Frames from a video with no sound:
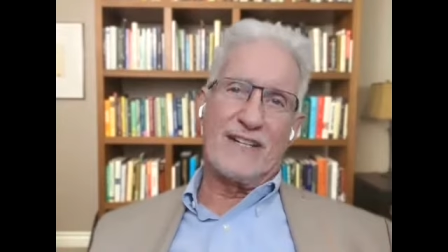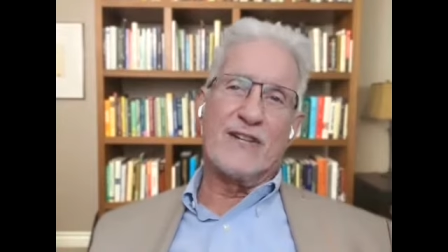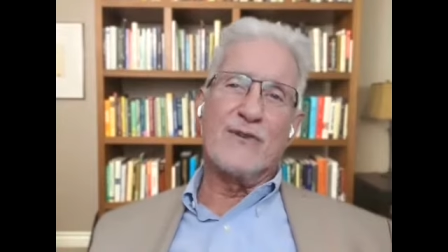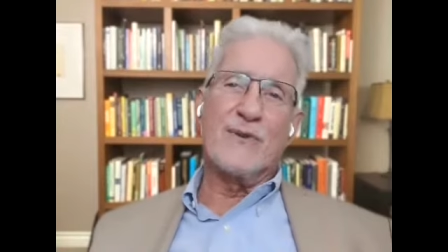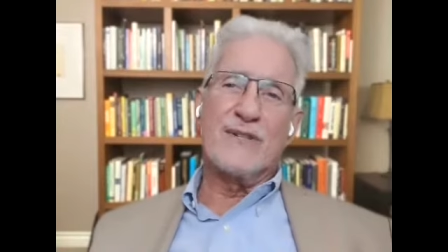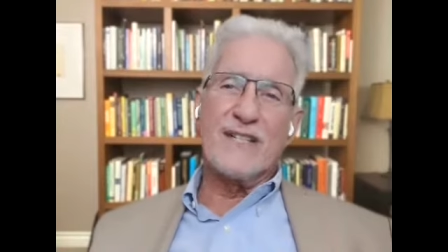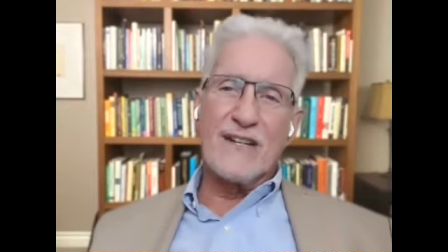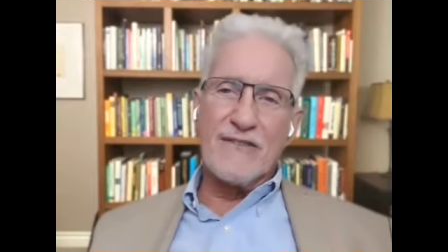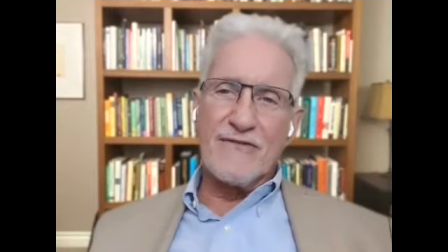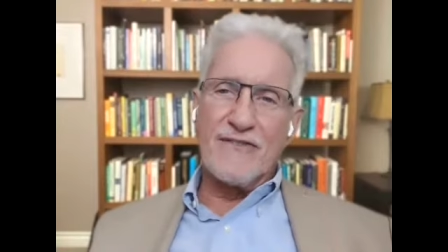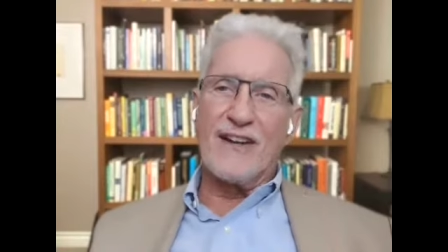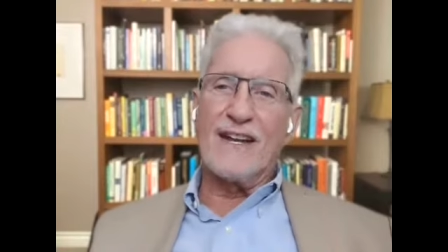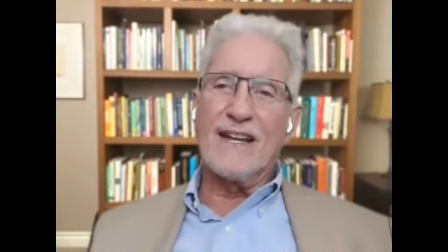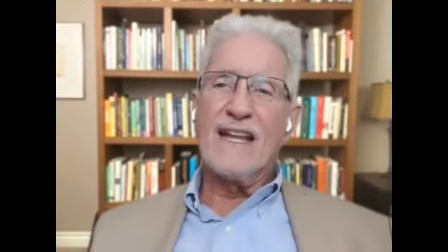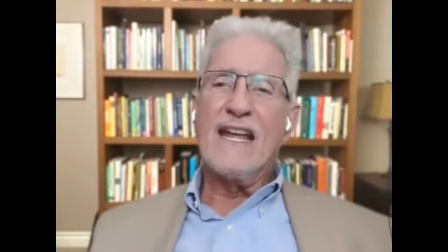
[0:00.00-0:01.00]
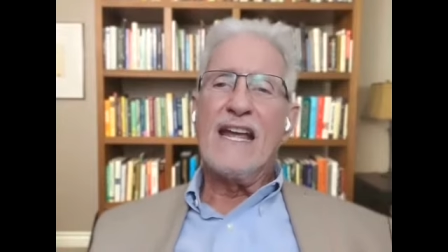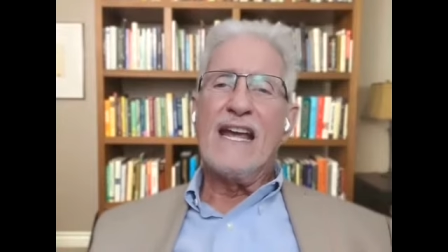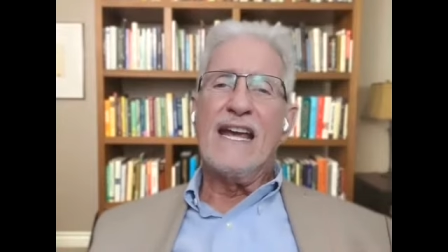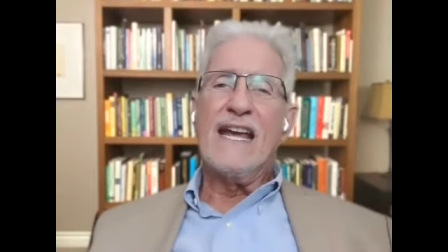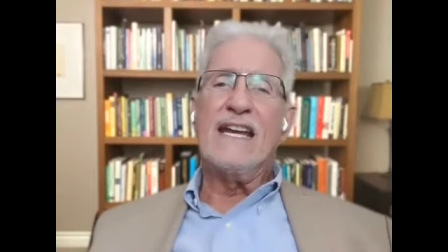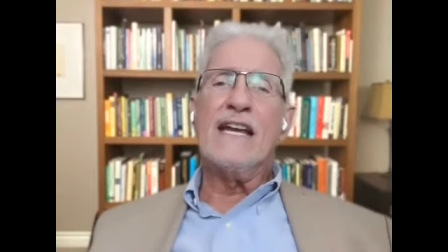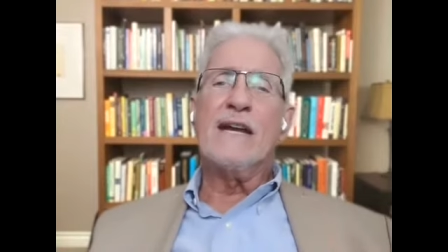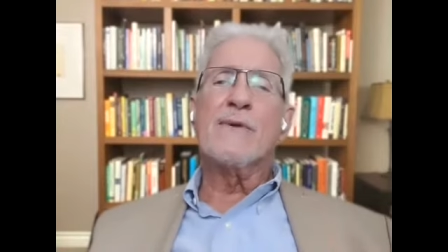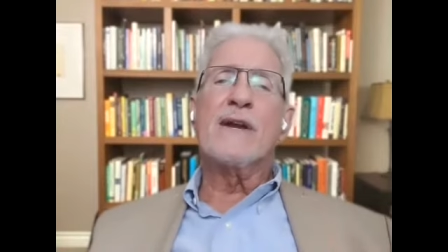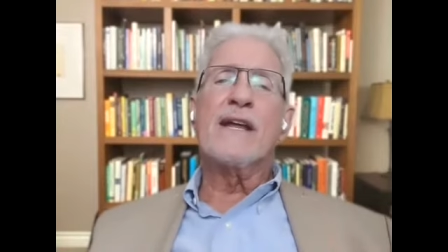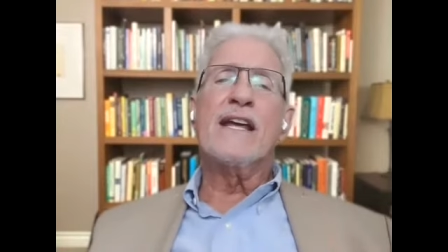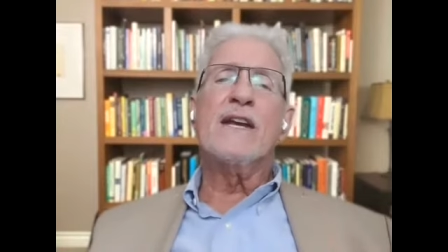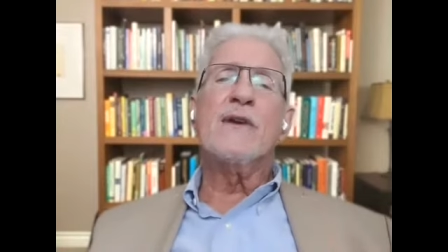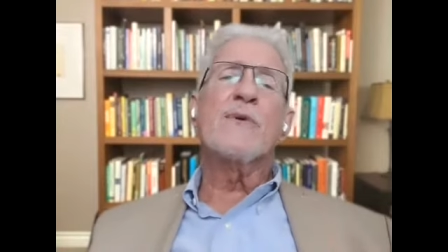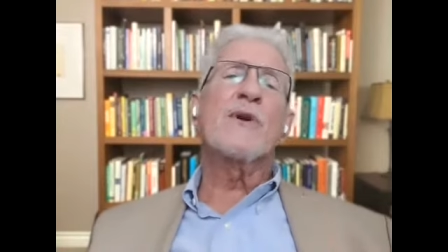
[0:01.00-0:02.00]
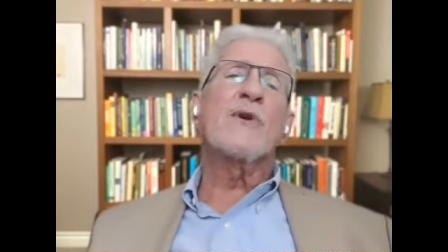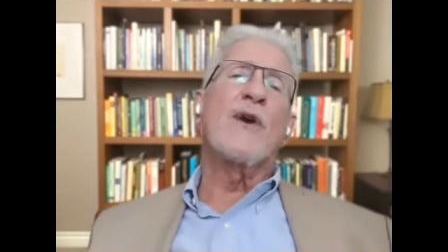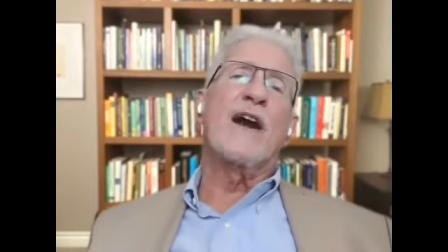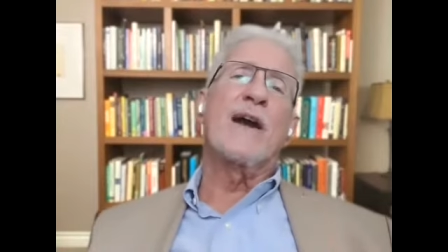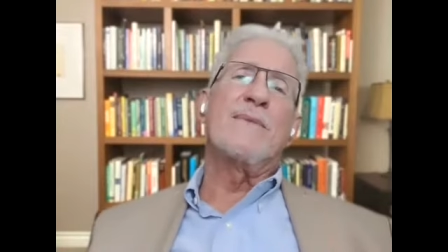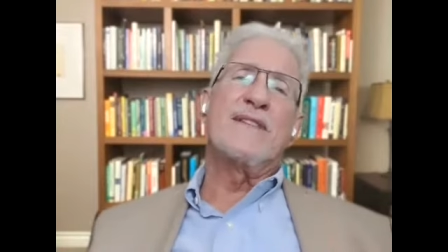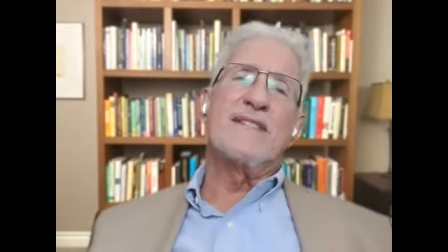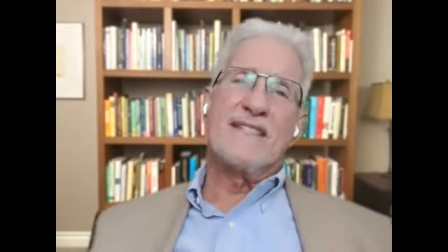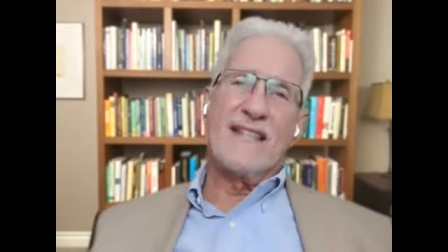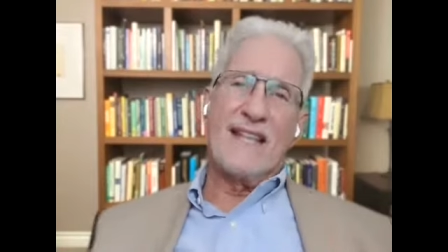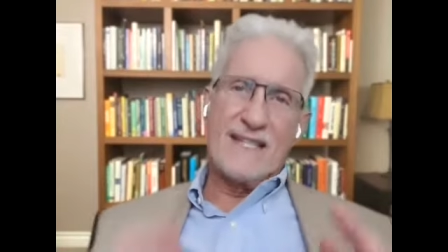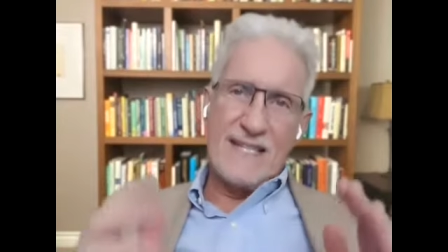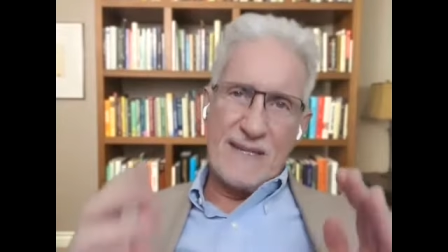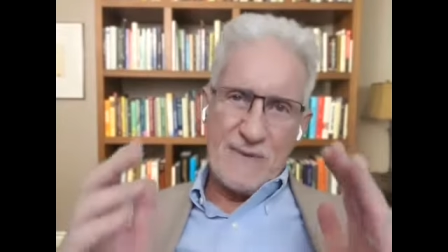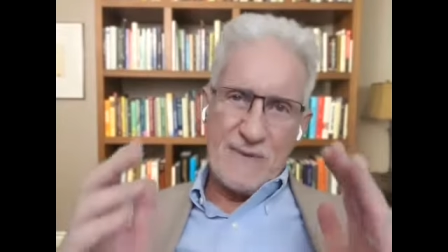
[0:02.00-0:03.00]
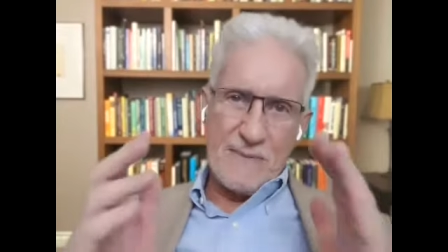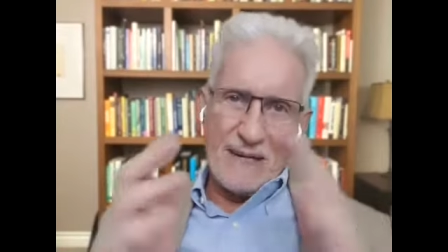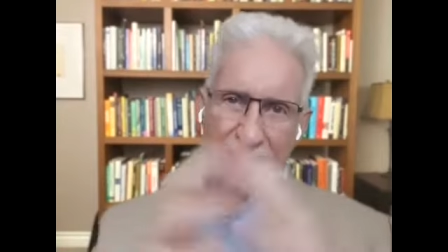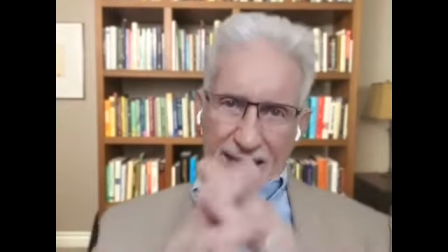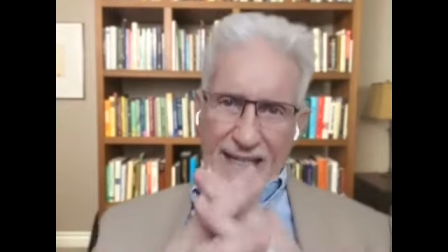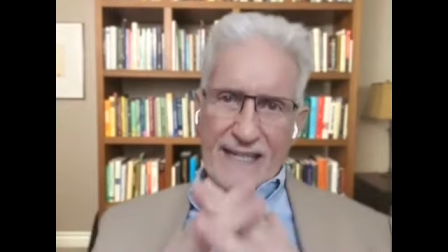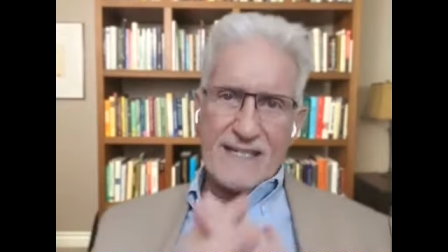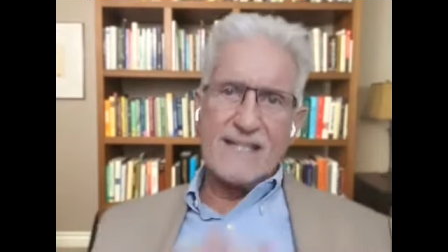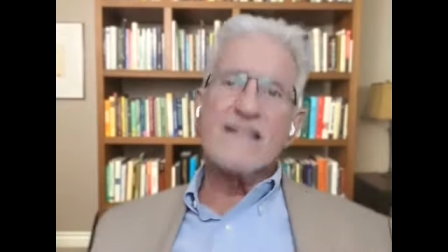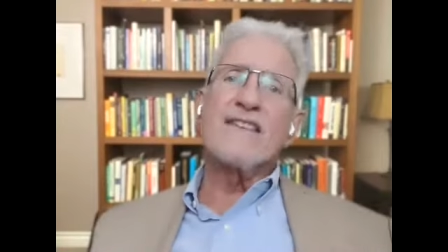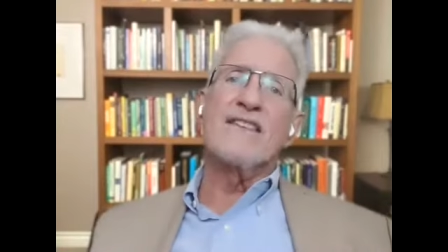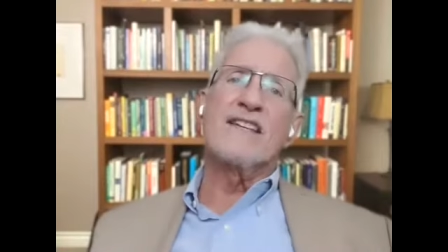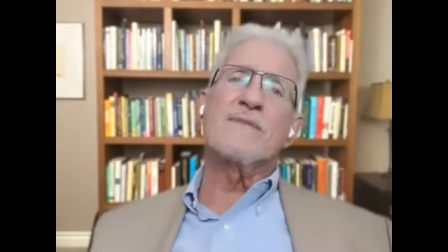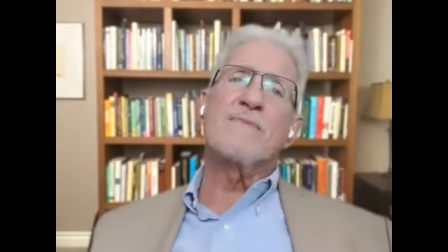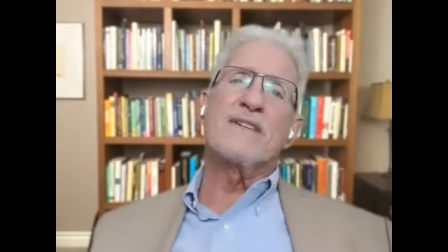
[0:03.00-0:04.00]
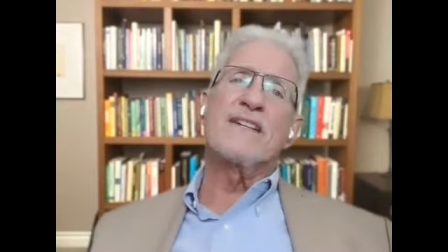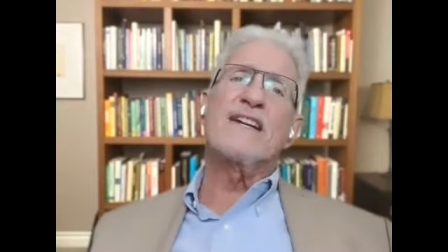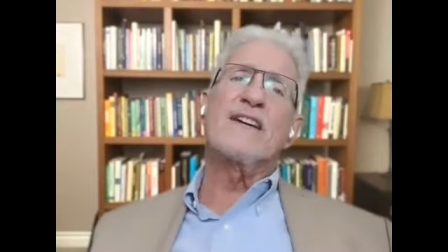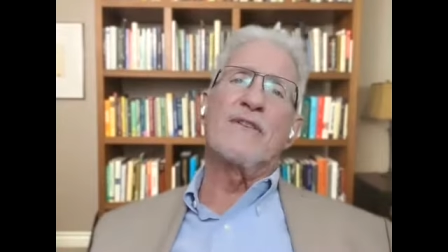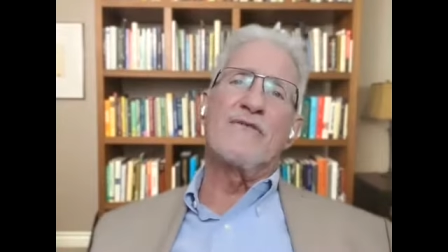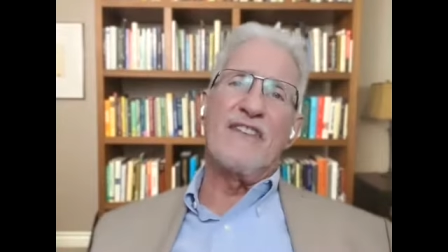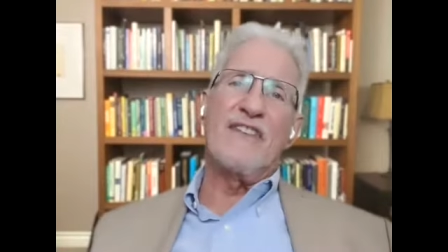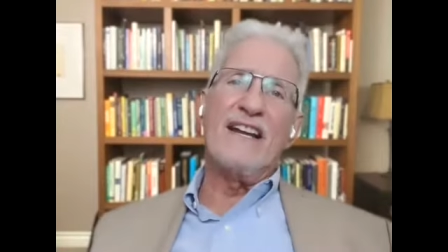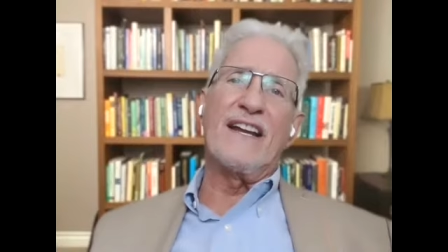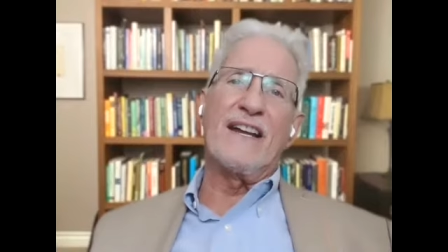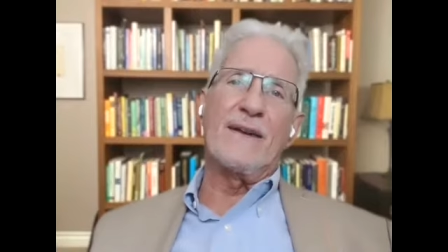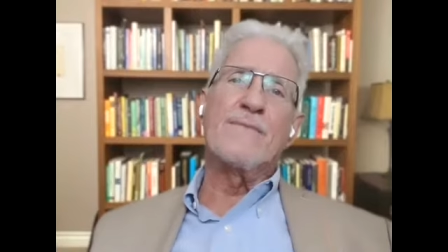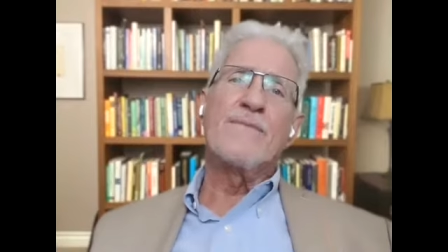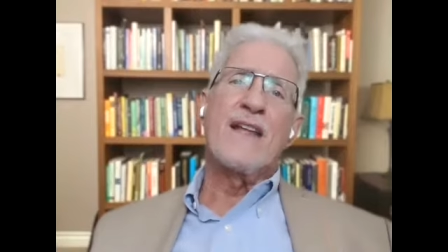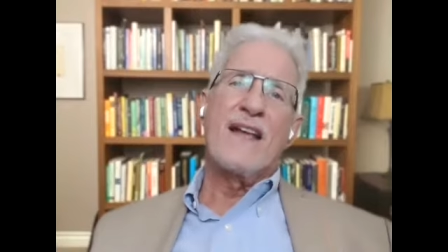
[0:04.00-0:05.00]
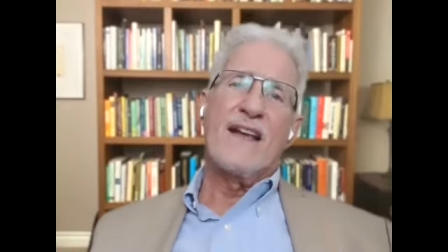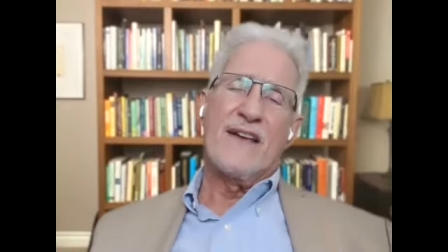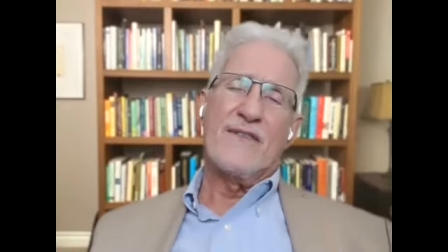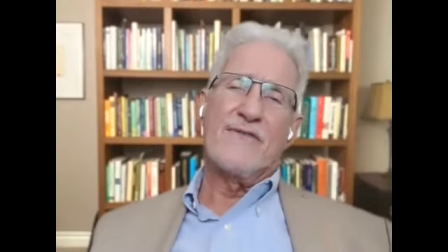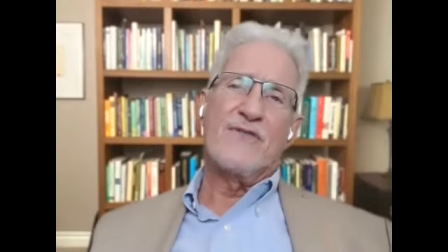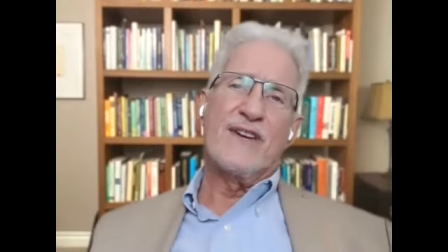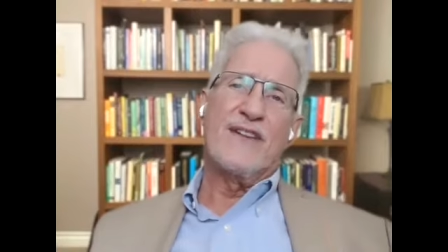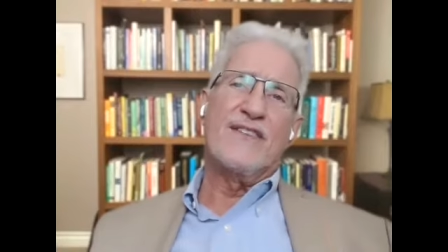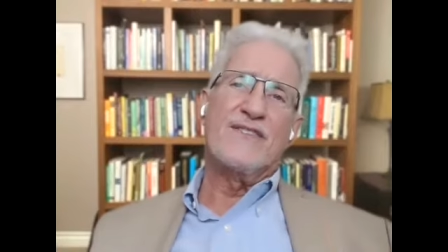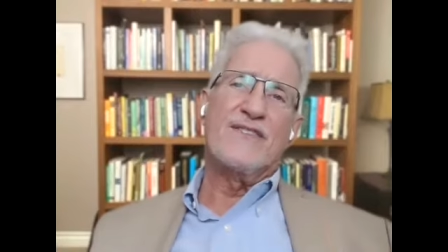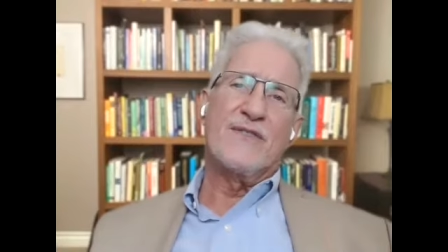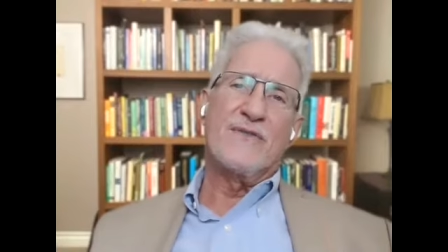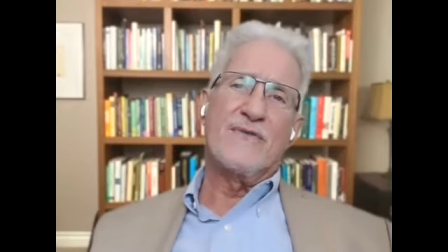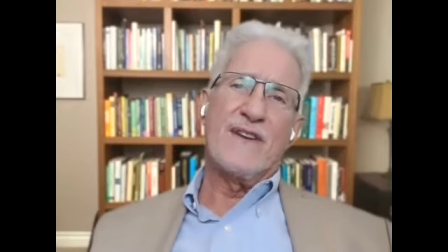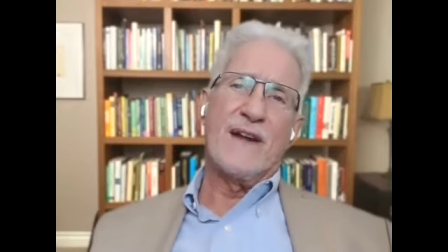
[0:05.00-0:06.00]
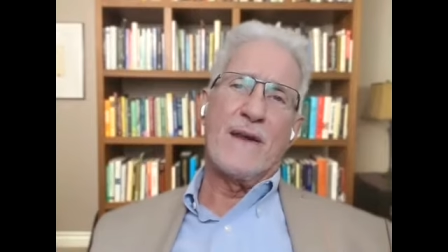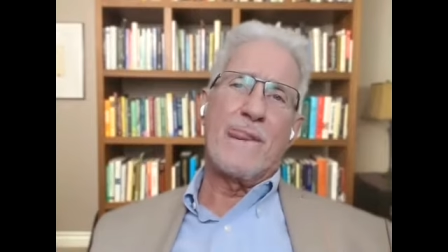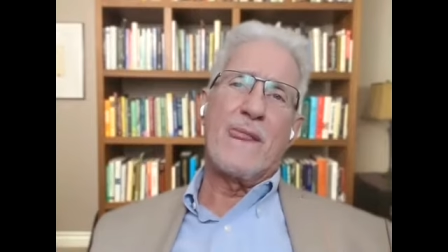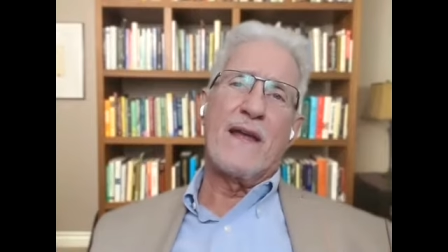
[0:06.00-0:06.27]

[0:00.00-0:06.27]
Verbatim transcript: Can you identify any any requirements that seem to be linked to this particular feeling of dread that you've uh,